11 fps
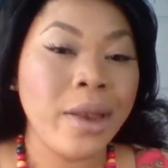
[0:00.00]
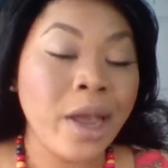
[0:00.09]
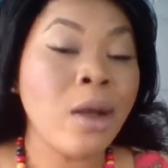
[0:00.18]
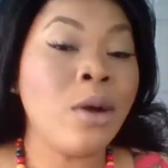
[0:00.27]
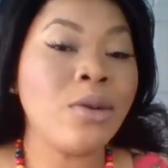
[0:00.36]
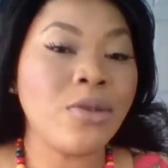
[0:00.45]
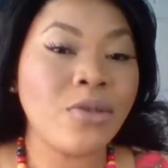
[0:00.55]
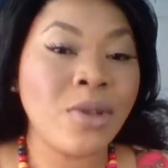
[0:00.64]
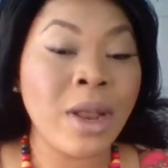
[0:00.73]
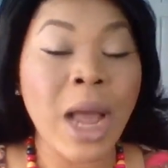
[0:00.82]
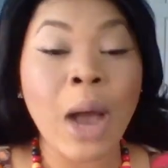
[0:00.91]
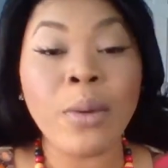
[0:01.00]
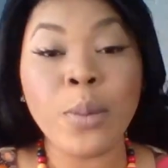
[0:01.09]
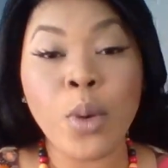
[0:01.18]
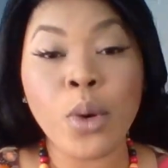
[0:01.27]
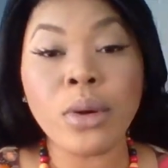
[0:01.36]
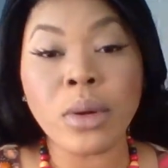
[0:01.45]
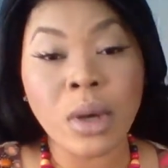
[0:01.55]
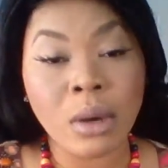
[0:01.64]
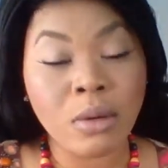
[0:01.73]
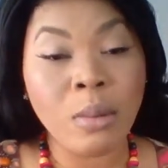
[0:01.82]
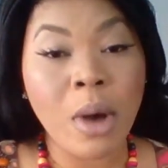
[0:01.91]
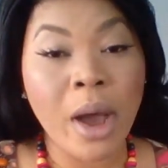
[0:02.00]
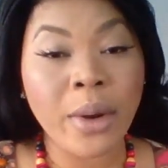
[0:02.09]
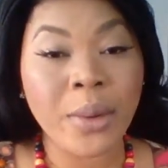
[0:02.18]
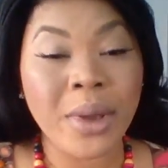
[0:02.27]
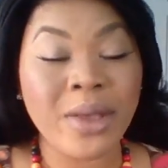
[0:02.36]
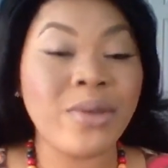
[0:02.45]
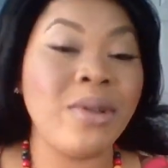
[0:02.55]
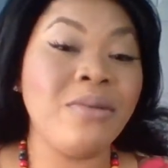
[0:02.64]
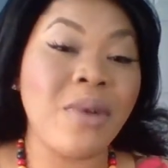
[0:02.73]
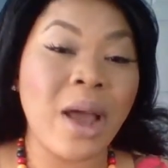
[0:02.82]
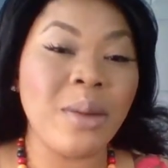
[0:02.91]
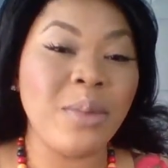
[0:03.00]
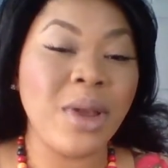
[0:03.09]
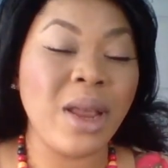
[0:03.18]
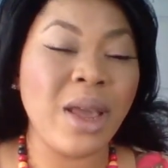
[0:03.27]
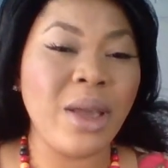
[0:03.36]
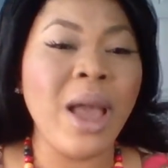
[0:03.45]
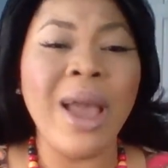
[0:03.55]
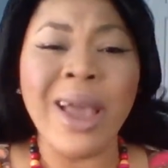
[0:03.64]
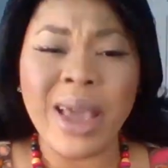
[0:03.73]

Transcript: they understand how important cocoa butter is and vitamin E.